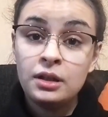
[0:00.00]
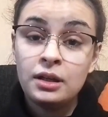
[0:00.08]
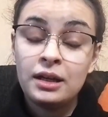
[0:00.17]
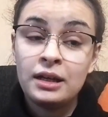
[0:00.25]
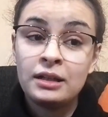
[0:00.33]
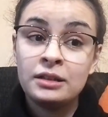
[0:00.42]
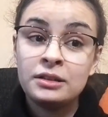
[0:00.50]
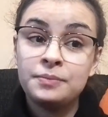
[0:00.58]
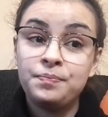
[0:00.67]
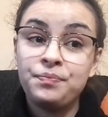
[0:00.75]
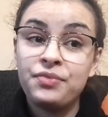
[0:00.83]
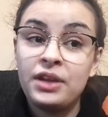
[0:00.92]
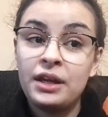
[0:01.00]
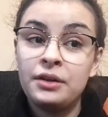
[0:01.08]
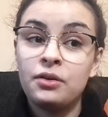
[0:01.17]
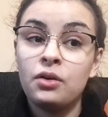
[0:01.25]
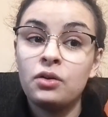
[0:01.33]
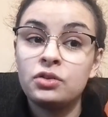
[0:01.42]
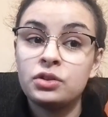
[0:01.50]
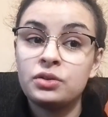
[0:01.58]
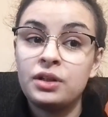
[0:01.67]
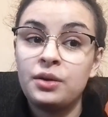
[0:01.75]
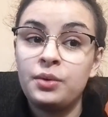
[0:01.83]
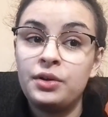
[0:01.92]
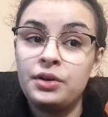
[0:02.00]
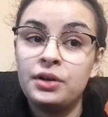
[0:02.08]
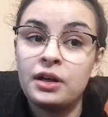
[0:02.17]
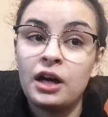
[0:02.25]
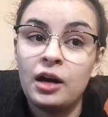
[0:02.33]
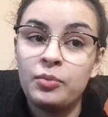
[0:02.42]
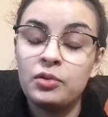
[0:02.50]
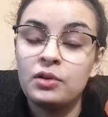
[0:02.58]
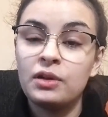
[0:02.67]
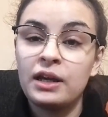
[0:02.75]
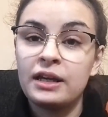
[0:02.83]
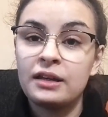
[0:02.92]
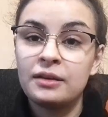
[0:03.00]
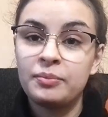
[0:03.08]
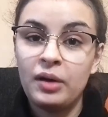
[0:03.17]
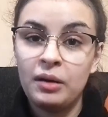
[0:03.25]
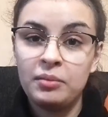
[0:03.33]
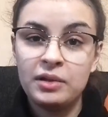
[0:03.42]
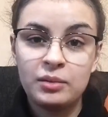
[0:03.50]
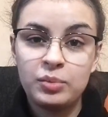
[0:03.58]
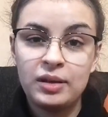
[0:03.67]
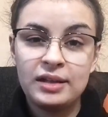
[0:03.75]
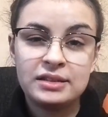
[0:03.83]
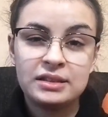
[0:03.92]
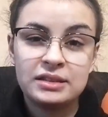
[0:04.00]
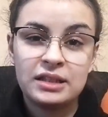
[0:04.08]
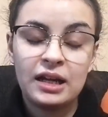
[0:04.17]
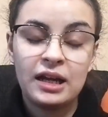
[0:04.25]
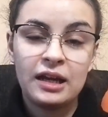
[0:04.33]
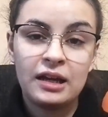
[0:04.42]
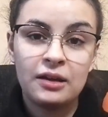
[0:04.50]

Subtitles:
And then also there were a couple like public places that I